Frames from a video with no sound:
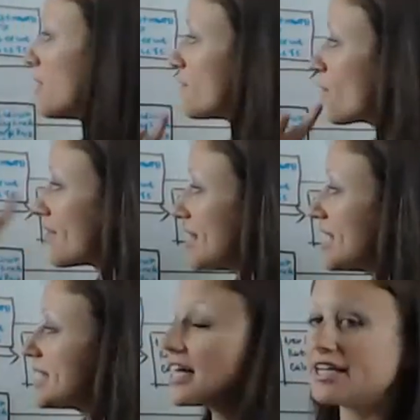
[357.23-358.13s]
for
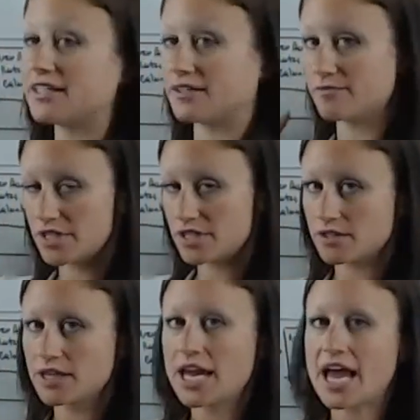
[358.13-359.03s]
these items
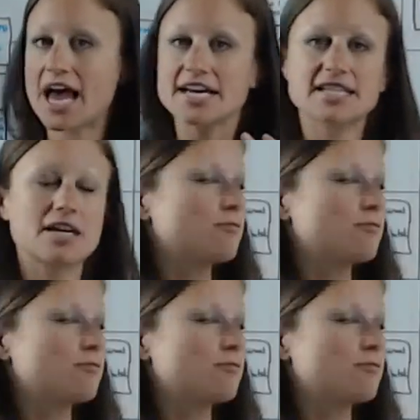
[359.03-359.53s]
as they